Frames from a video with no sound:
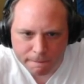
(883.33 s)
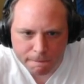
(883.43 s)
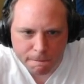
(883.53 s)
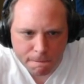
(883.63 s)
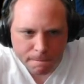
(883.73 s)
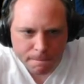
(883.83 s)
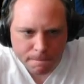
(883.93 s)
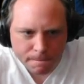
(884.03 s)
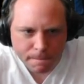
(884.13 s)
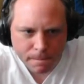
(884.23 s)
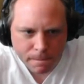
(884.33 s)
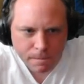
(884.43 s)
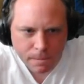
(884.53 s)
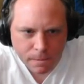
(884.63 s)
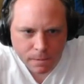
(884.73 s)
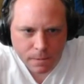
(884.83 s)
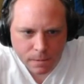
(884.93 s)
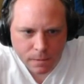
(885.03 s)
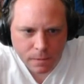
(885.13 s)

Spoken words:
No one is speaking in this clip.